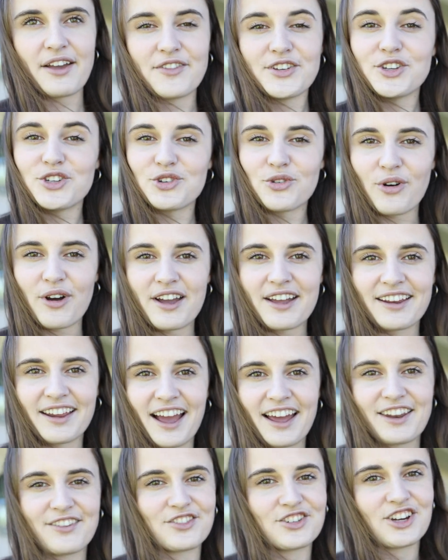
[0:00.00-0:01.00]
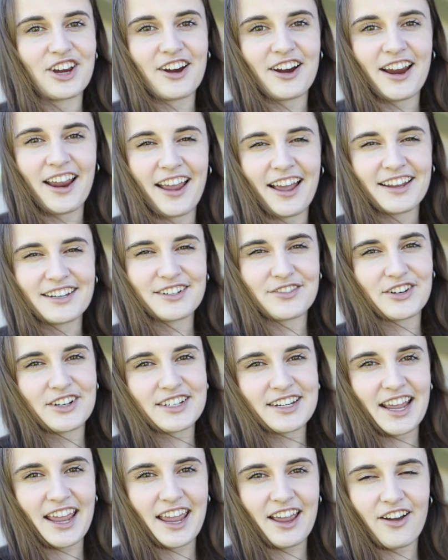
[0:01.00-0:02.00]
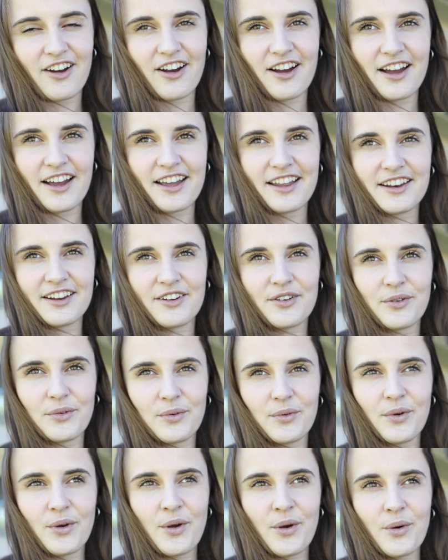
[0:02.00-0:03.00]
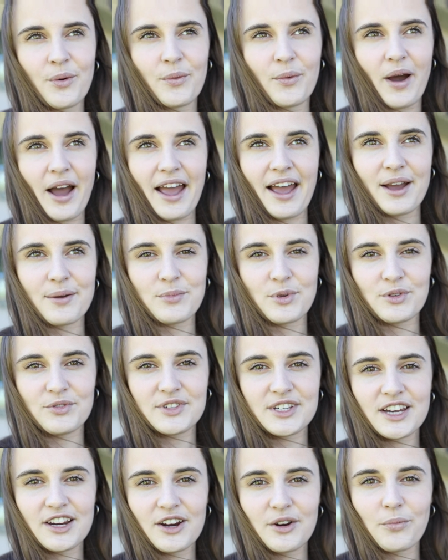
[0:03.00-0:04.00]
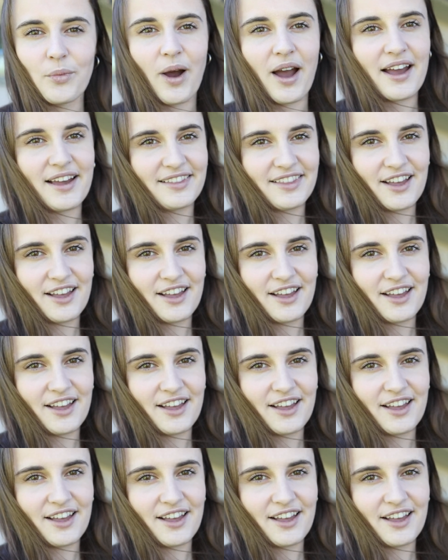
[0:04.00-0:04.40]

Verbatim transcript: I've enjoyed kind of sharing a different take on why I moved here and why I